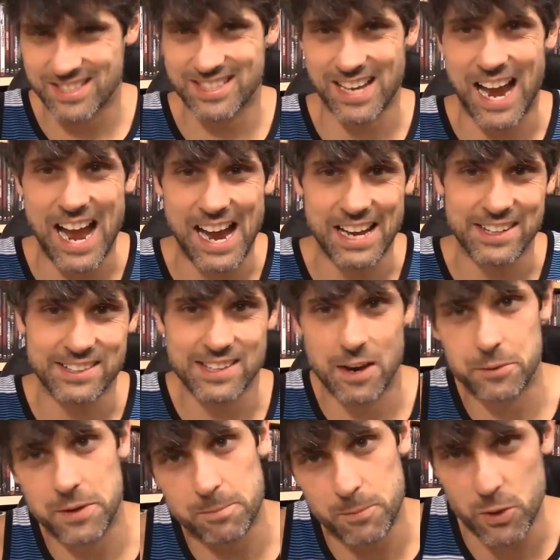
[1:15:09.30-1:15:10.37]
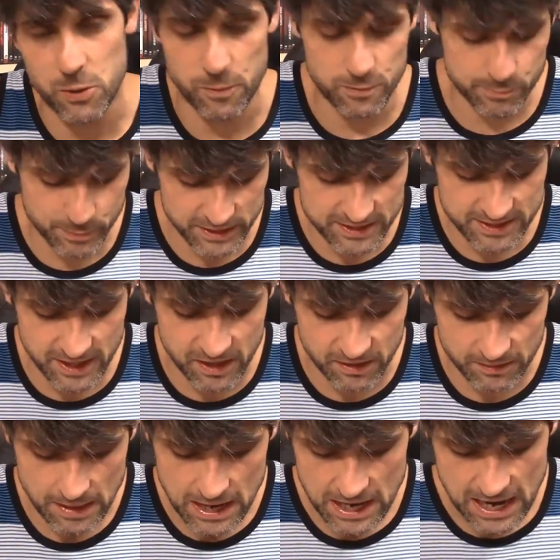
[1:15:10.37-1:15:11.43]
size, how he moves, but
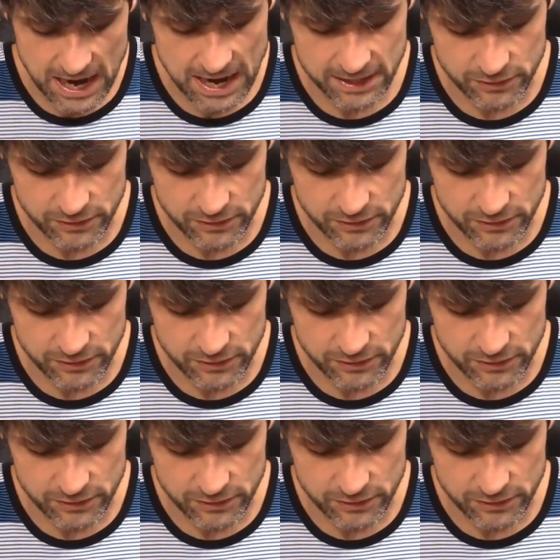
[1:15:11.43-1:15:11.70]
still, I